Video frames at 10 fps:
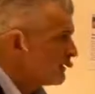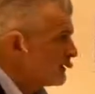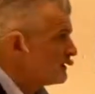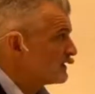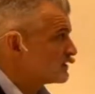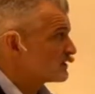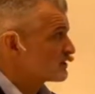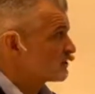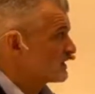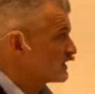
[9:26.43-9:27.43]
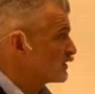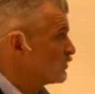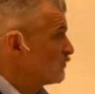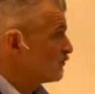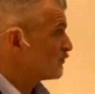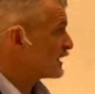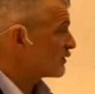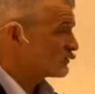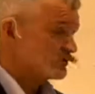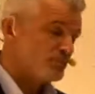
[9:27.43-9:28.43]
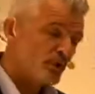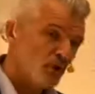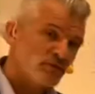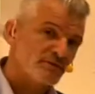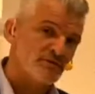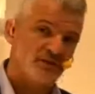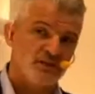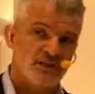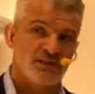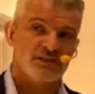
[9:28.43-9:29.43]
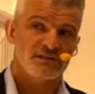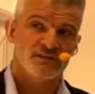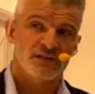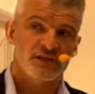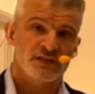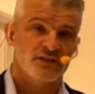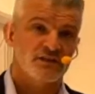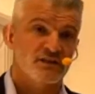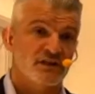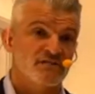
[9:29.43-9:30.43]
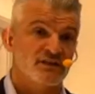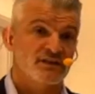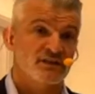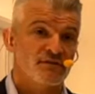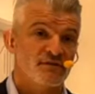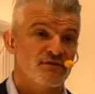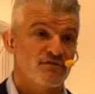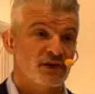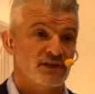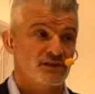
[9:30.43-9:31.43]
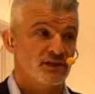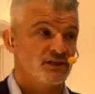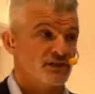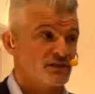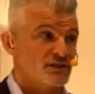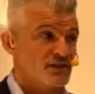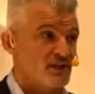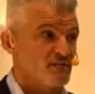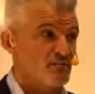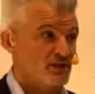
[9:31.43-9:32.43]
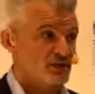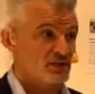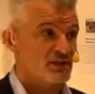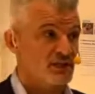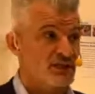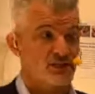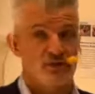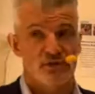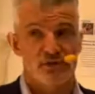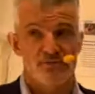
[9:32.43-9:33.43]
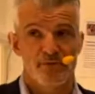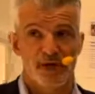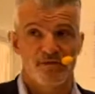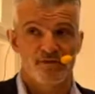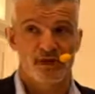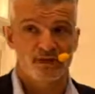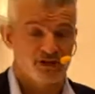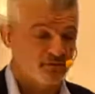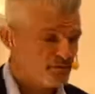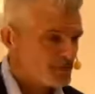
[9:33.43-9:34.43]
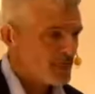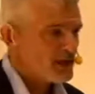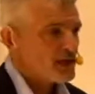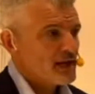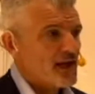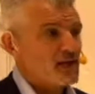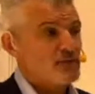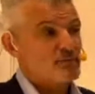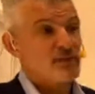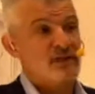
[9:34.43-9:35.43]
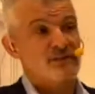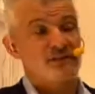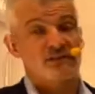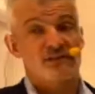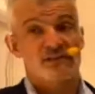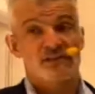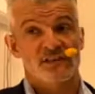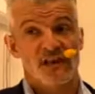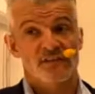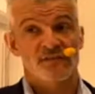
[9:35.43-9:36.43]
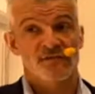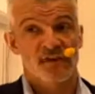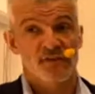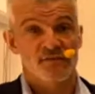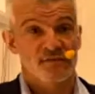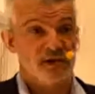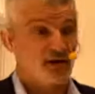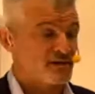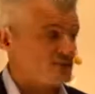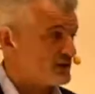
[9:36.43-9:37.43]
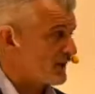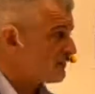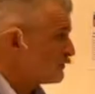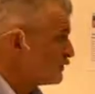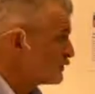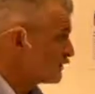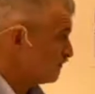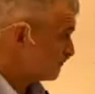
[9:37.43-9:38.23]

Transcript: And this is critical because both of these classifications have different regulations that they must adhere to in their manufacture. Any plastic that's certified for IVF use